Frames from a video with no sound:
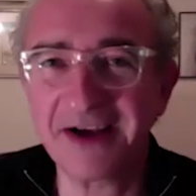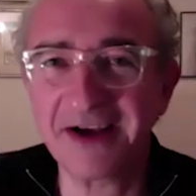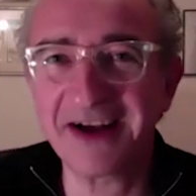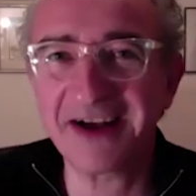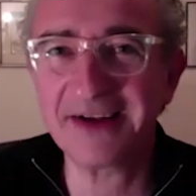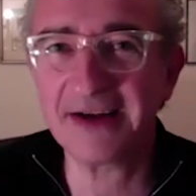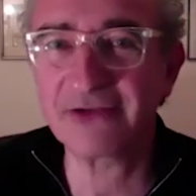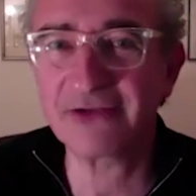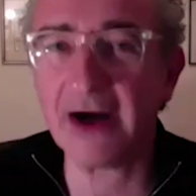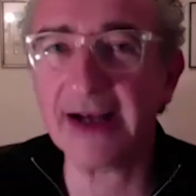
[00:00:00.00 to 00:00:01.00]
uh, and and
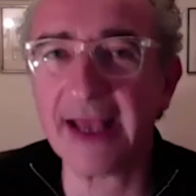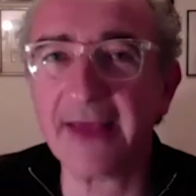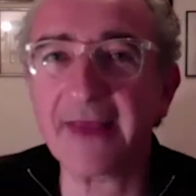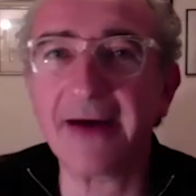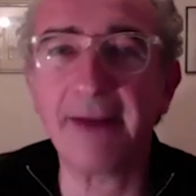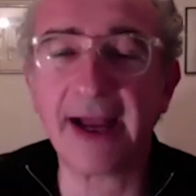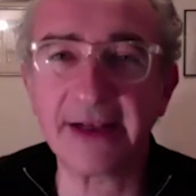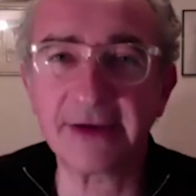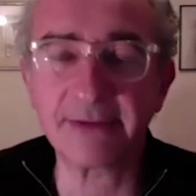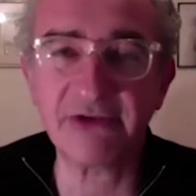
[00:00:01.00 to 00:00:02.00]
try and get that back
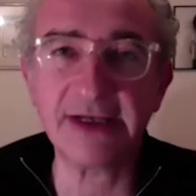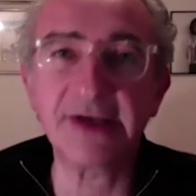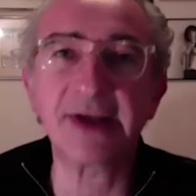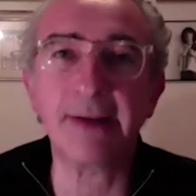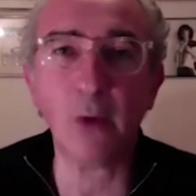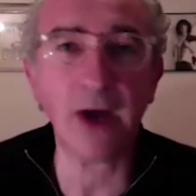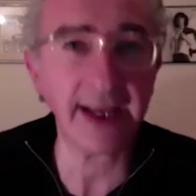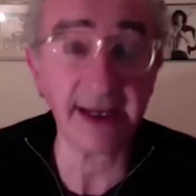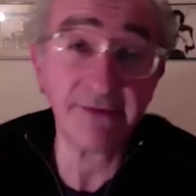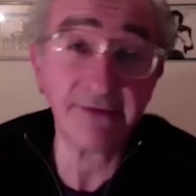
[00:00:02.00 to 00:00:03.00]
into print in some
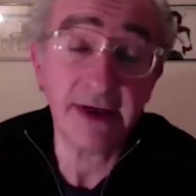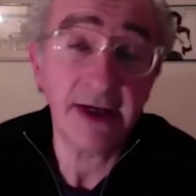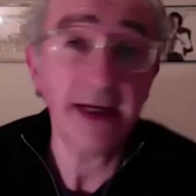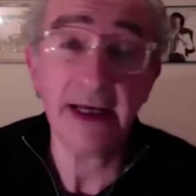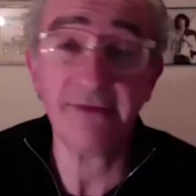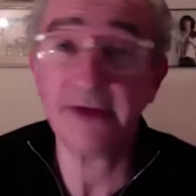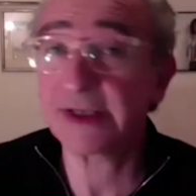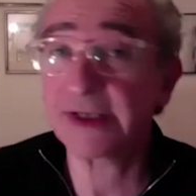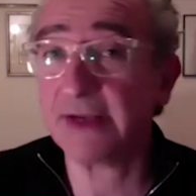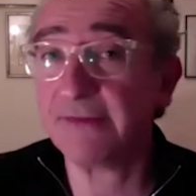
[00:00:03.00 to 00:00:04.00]
way, even if
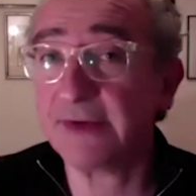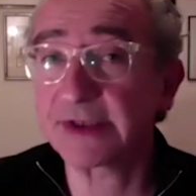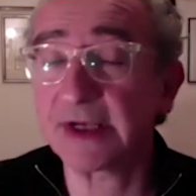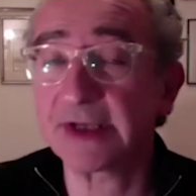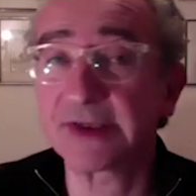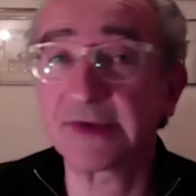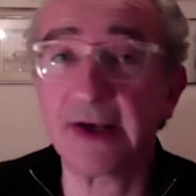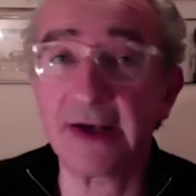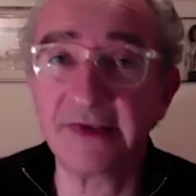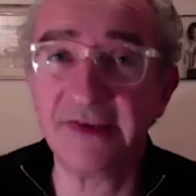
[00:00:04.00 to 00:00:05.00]
it's if it's just
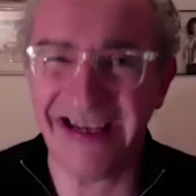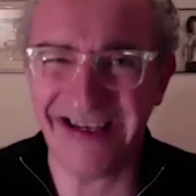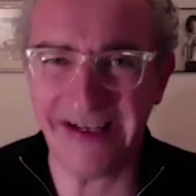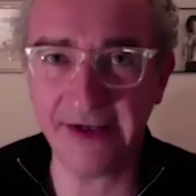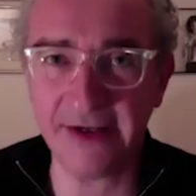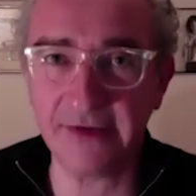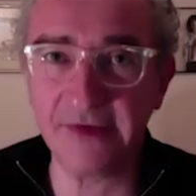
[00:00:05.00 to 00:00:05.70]
uh, di you know